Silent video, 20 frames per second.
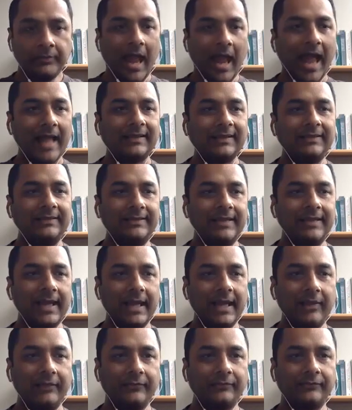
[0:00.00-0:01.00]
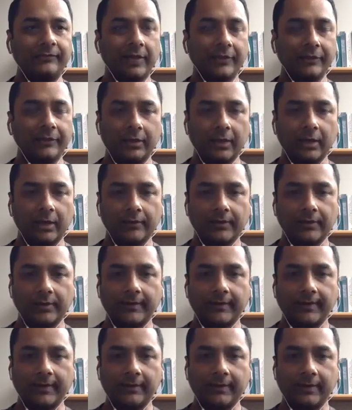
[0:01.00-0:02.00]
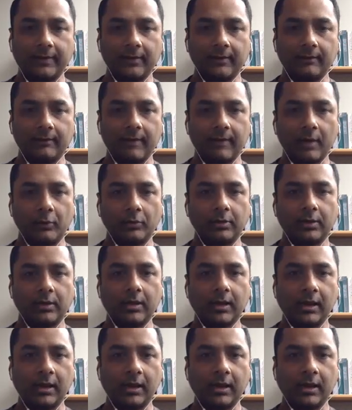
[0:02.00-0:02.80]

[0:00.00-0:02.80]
And Dave does a lot of consulting around